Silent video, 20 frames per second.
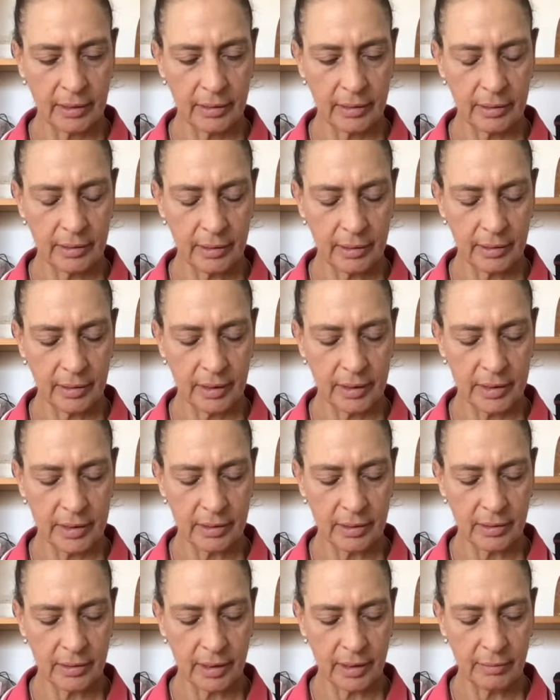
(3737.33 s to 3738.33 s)
Oh no,
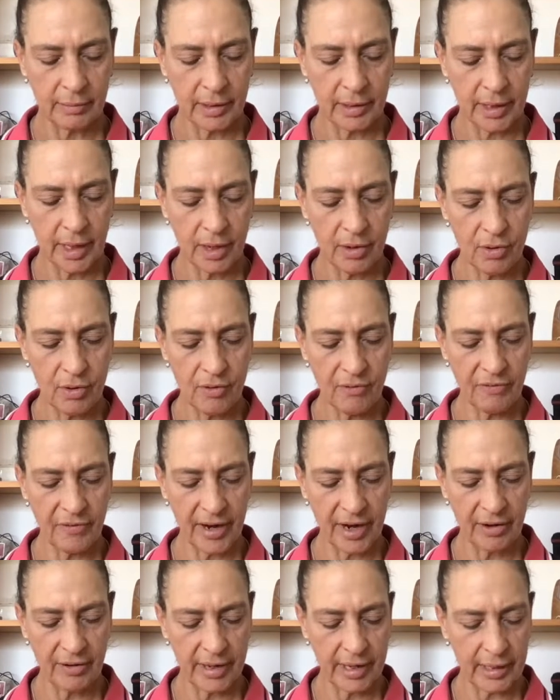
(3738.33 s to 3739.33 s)
that's not that one. They all
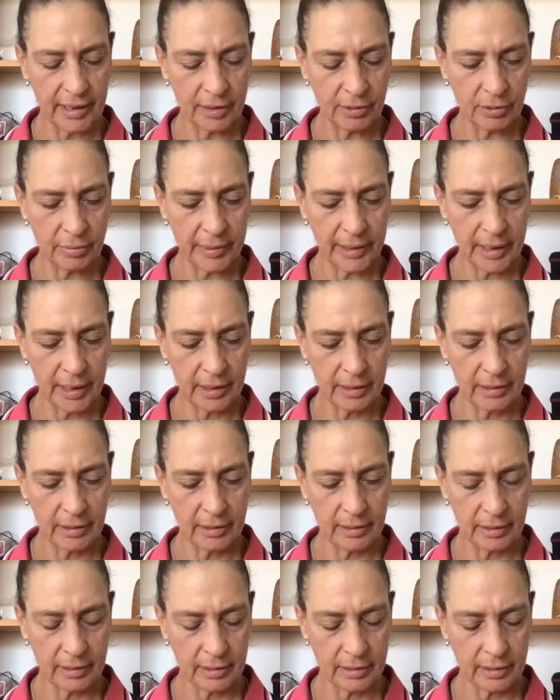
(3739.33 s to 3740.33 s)
vary a little bit.
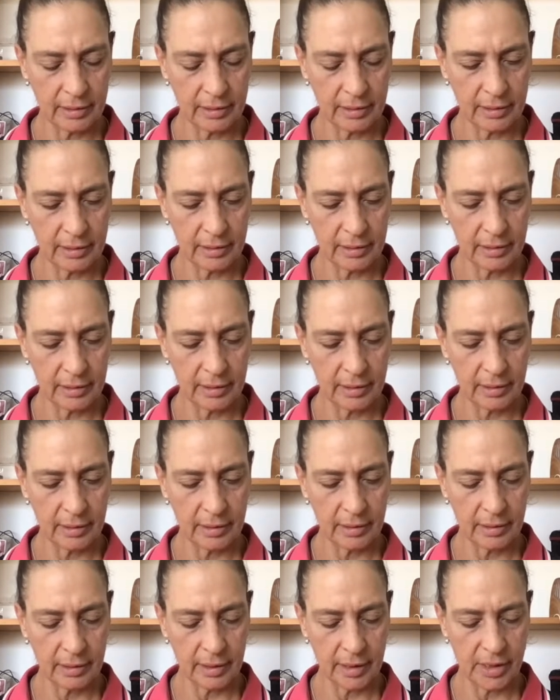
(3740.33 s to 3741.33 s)

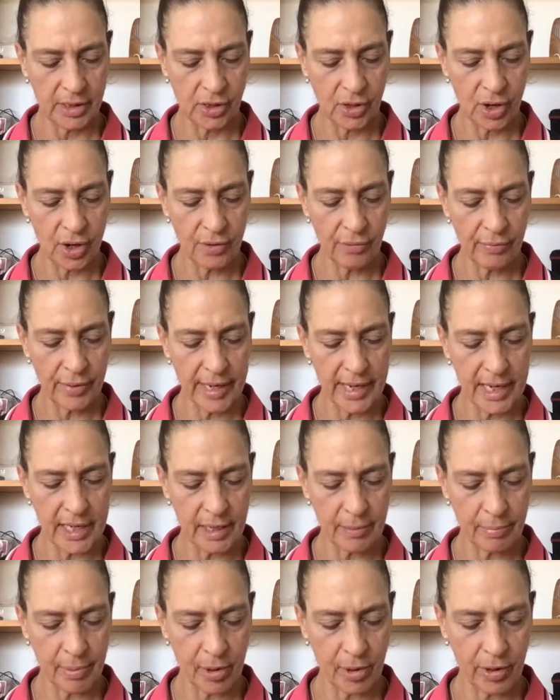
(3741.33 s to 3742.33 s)
It's got a ring
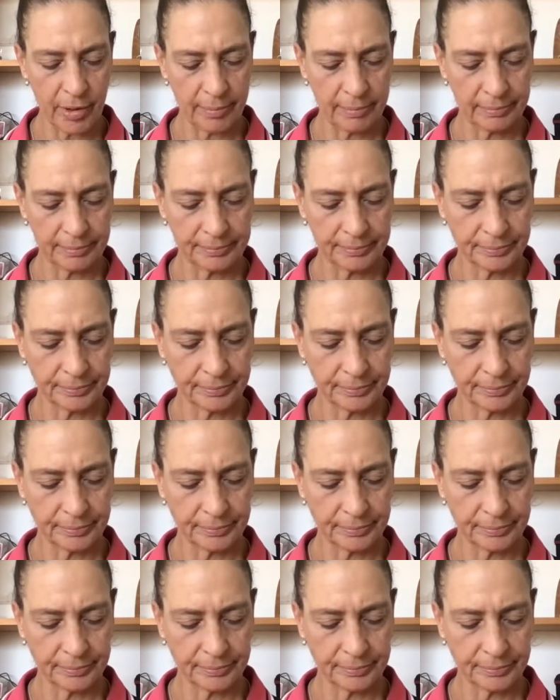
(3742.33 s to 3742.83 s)
at the bottom.